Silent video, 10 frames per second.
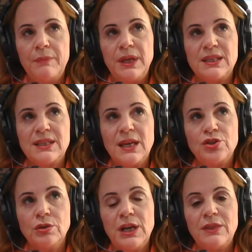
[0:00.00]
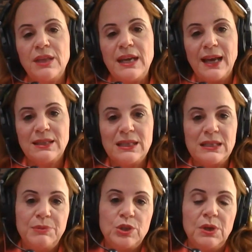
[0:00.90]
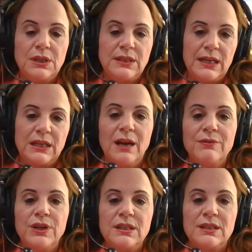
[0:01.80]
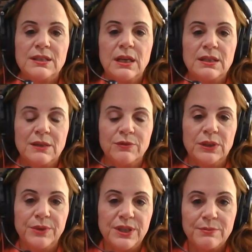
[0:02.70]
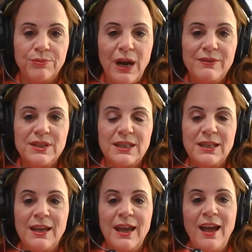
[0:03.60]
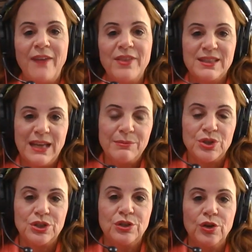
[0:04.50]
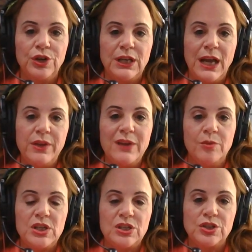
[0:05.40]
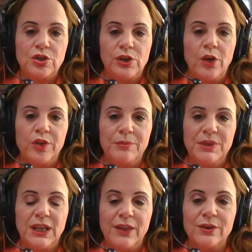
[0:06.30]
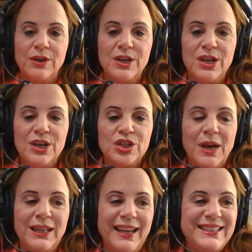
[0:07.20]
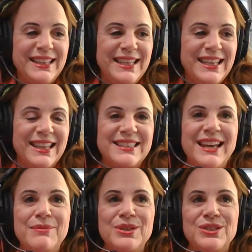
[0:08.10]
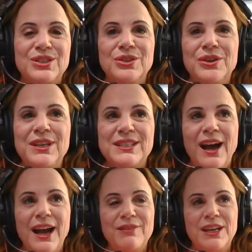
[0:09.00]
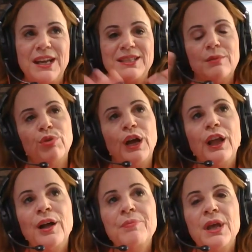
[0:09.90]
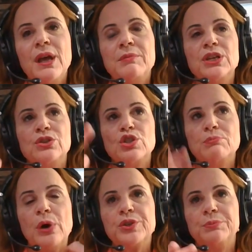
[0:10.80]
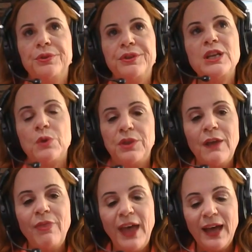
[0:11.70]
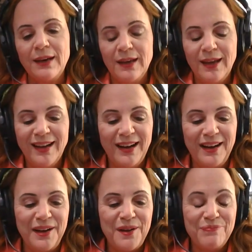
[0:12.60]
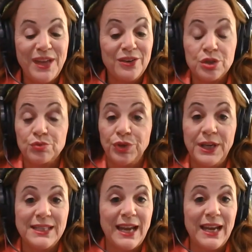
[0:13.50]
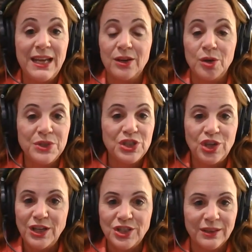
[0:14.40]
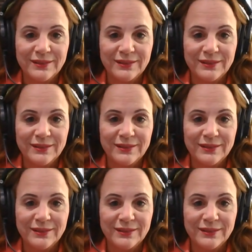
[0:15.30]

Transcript: and center in the nexus between data governance, civil liberties and privacy, and then cybersecurity and how information security all come together. So I'd like to think that cybersecurity is kind of a nice umbrella because there's multiple things within that um, that are just really exciting and always changing.